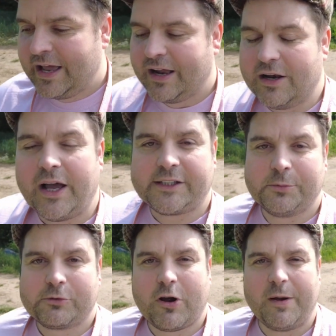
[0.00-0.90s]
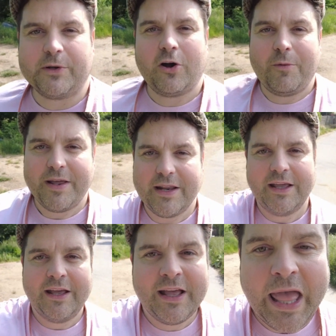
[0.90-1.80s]
like subscribe and comment
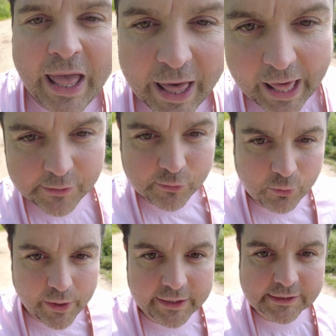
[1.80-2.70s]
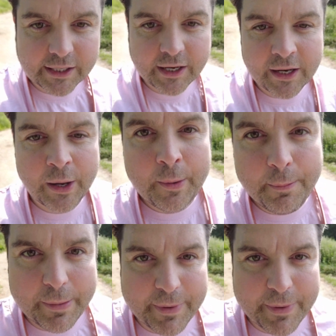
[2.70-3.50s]
and as always bye